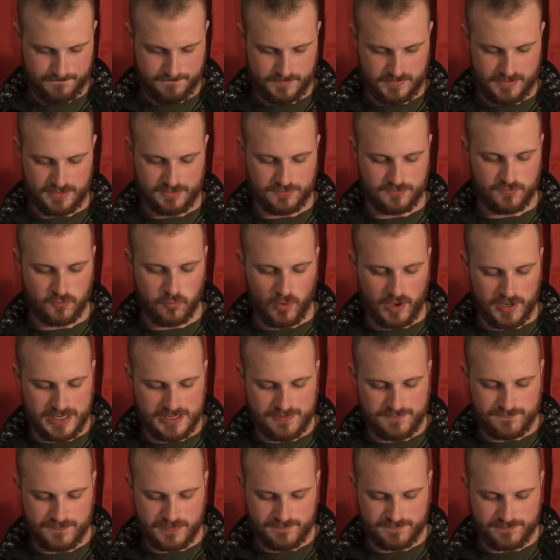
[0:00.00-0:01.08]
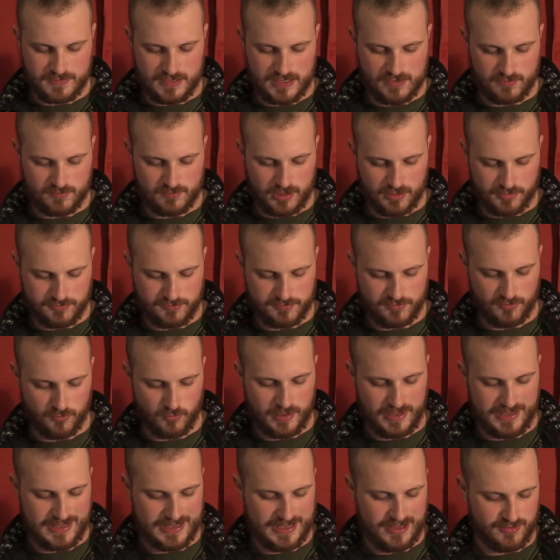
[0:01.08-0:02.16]
In 2015 remarks to the
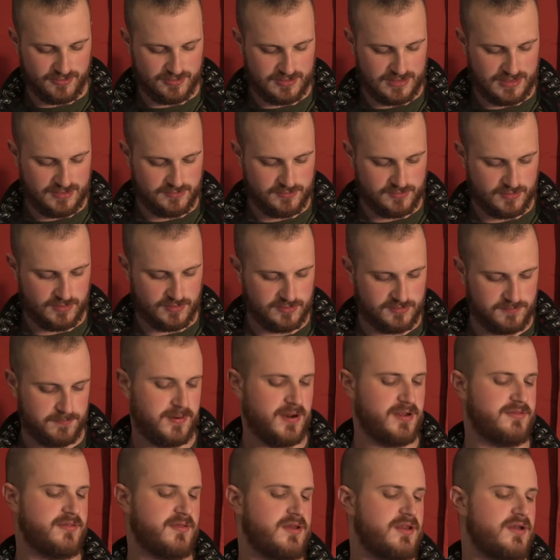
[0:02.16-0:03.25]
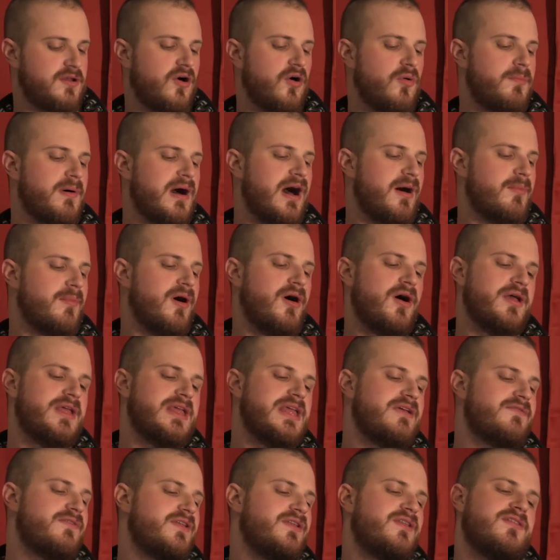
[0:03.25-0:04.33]
White House interns, President Obama
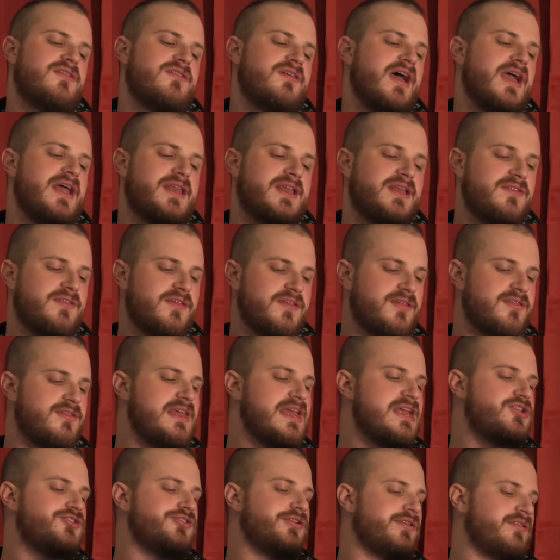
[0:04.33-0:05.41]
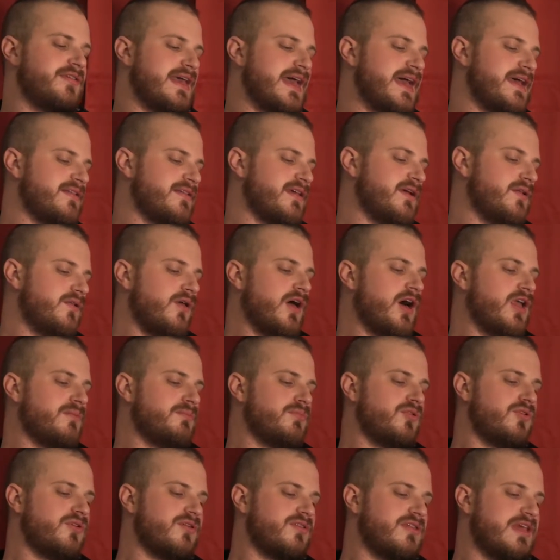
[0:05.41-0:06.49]
even cited The Sneetches as a
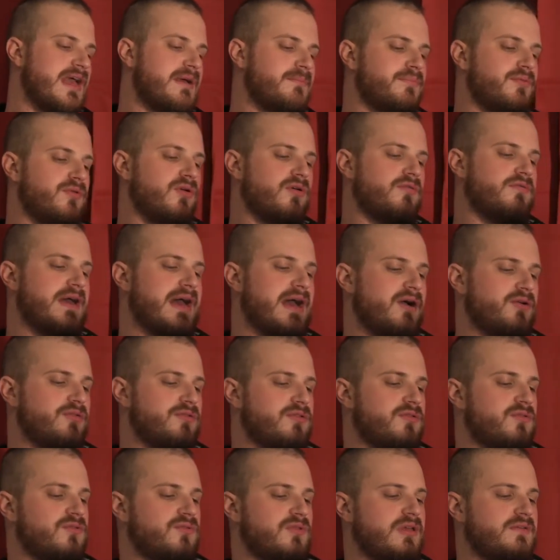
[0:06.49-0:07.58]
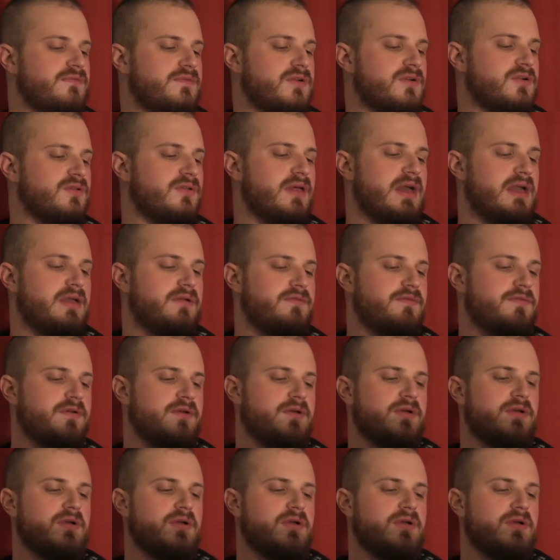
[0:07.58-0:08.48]
laudable example of how to live your life.